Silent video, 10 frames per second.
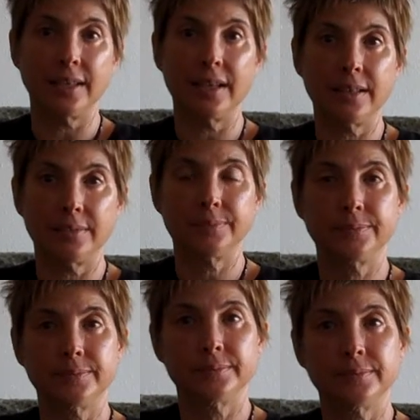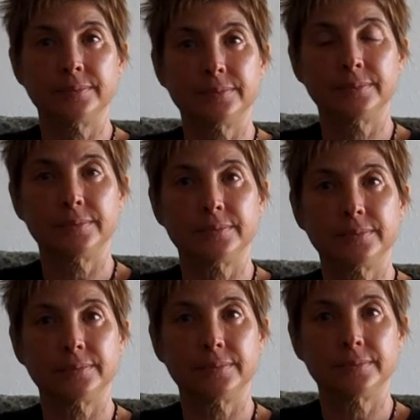And again, both at the
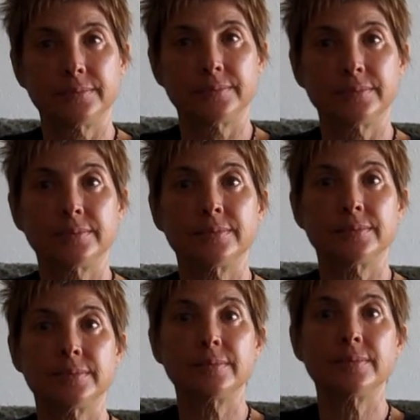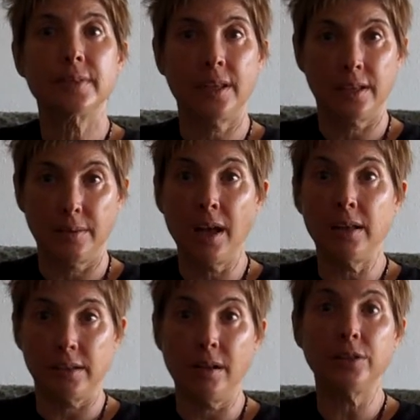High Desert
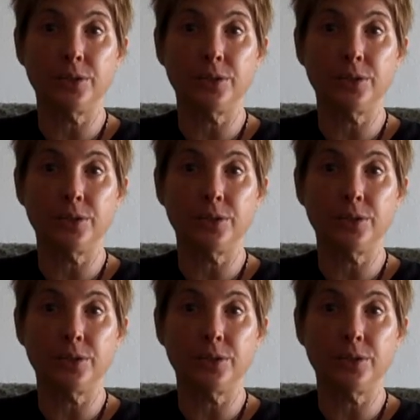Cultural Center.